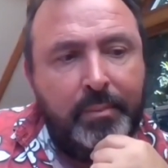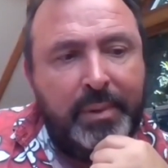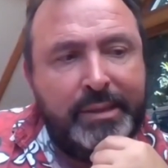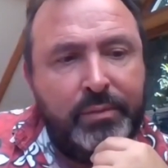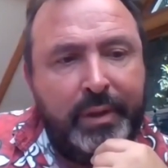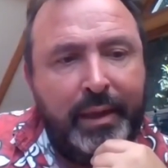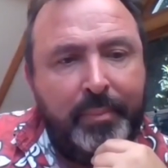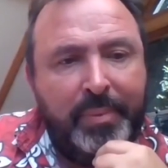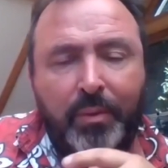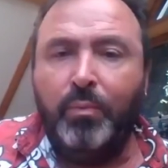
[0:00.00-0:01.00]
by talking
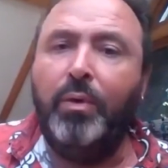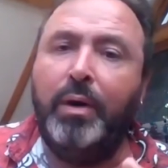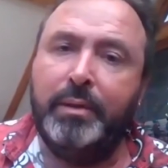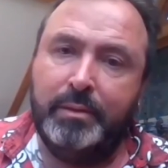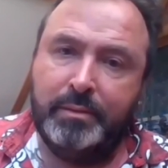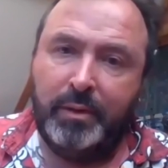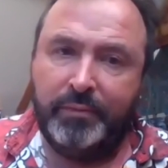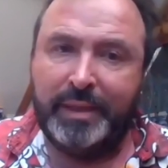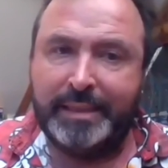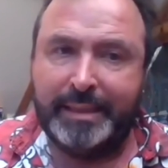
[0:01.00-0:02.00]
about one
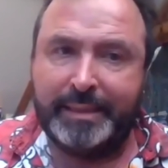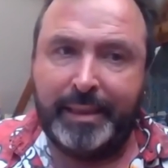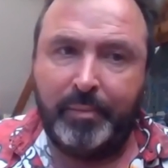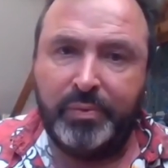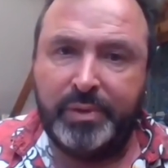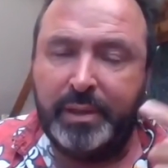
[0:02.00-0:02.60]
of these examples.